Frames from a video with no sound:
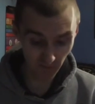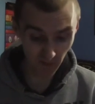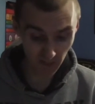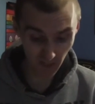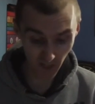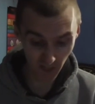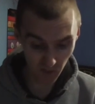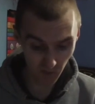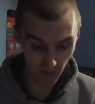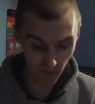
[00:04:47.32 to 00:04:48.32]
and things like that
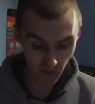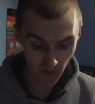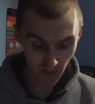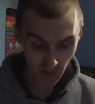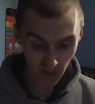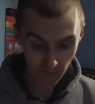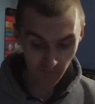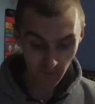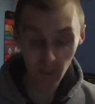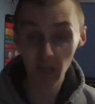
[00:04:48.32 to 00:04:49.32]
as well.
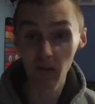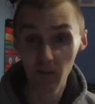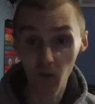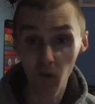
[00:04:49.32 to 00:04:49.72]
Then